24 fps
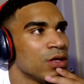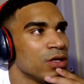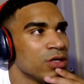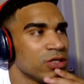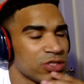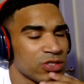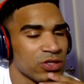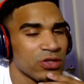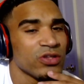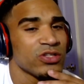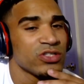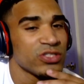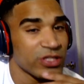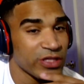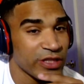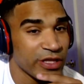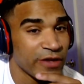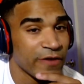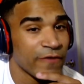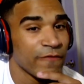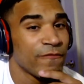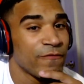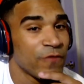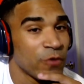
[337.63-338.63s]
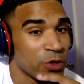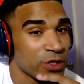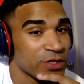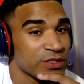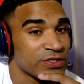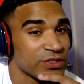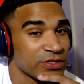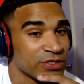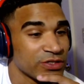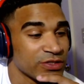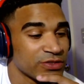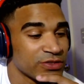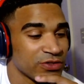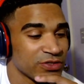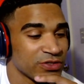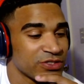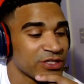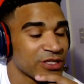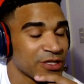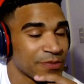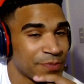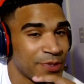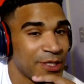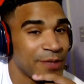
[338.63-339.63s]
So those are the enforcers. Those are
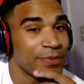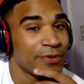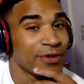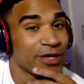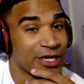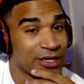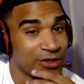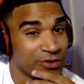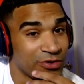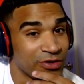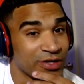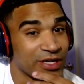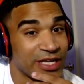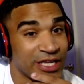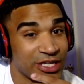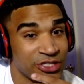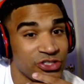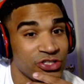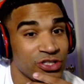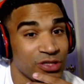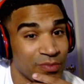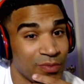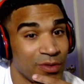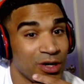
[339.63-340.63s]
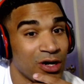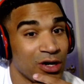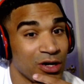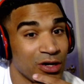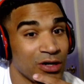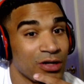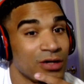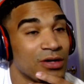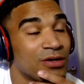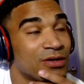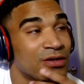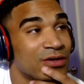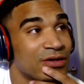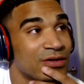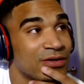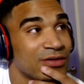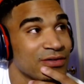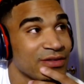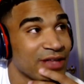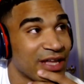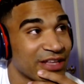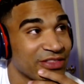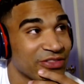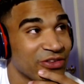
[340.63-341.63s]
the people that are going to get you the ball.
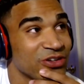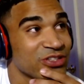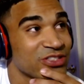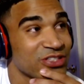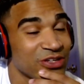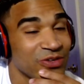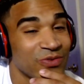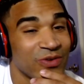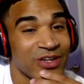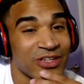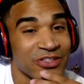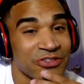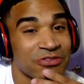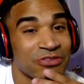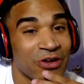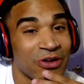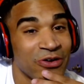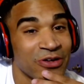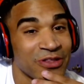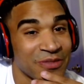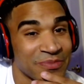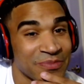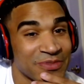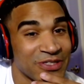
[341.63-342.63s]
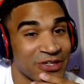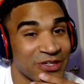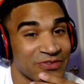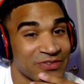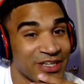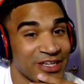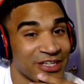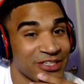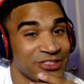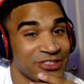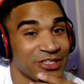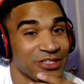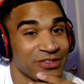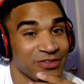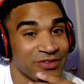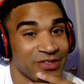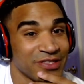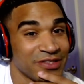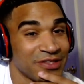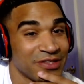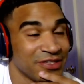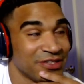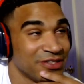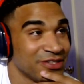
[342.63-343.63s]
Like, those are the ones throwing themselves at each other right
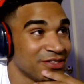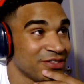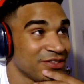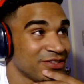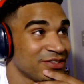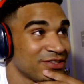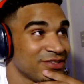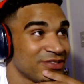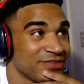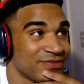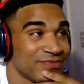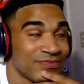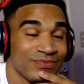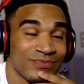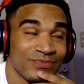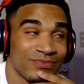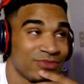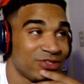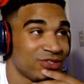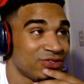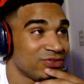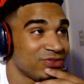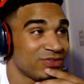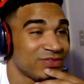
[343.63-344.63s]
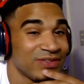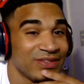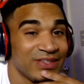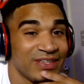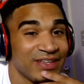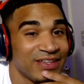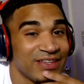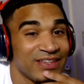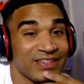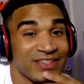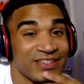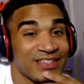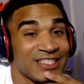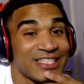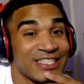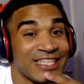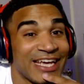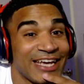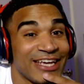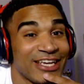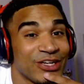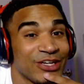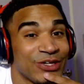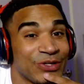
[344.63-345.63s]
there. And
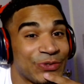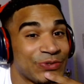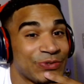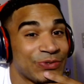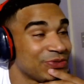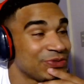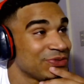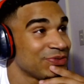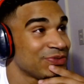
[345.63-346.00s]
psychos.